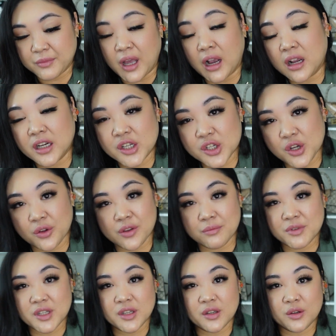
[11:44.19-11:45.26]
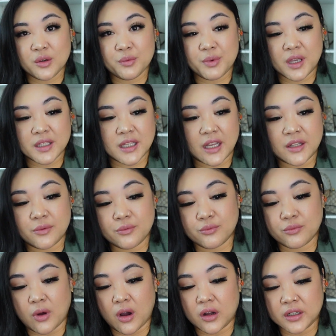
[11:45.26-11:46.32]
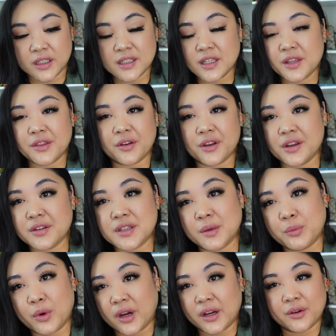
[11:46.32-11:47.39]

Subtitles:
not going to show them to you because honestly, they're here somewhere.